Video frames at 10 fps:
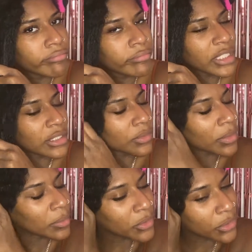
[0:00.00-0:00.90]
that's just what
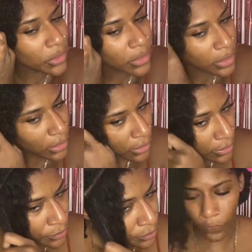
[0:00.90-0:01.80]
I'm used to.
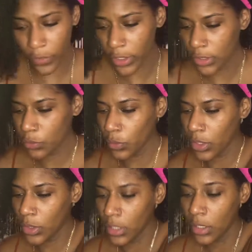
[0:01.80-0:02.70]
First, we